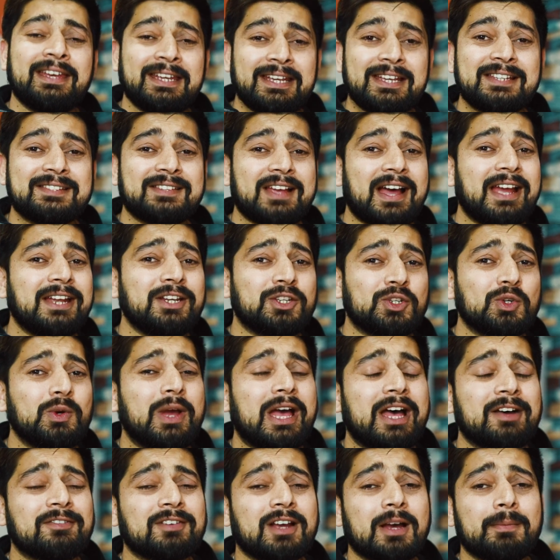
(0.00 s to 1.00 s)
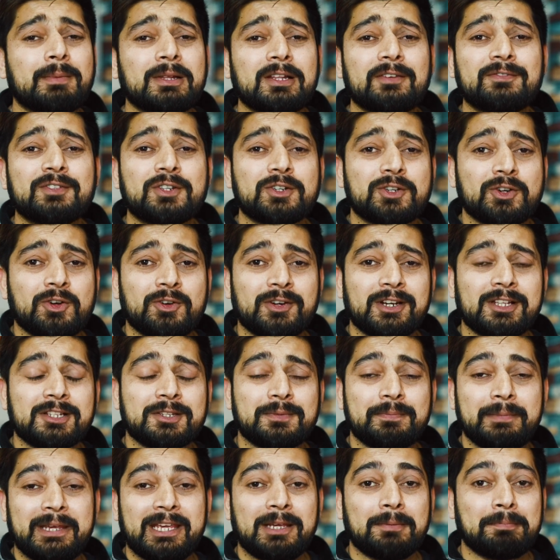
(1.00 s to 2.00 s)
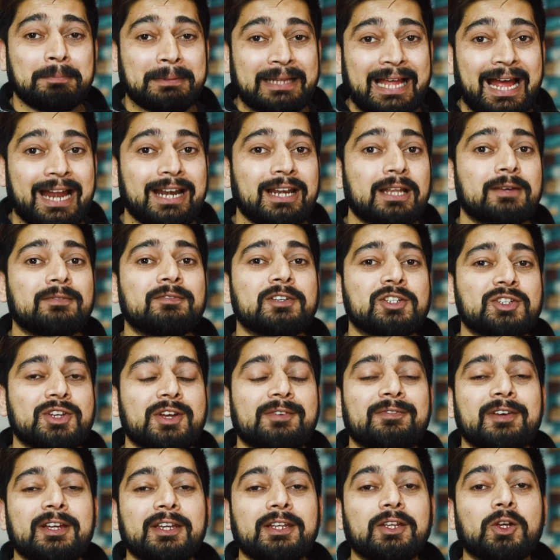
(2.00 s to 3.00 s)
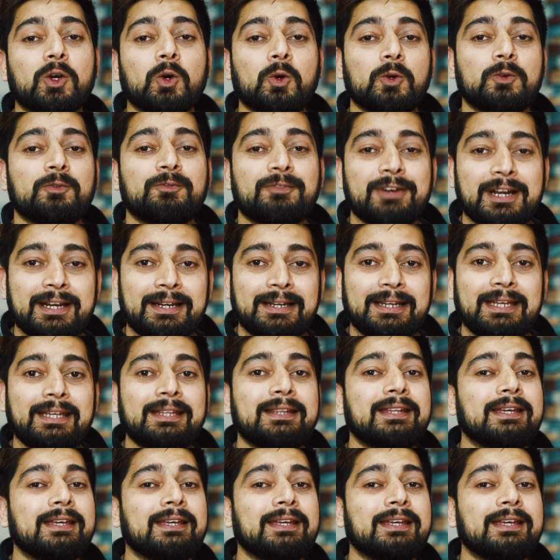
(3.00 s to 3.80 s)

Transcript: Yes, I do have a couple of tutorials being planned up which are very code friendly.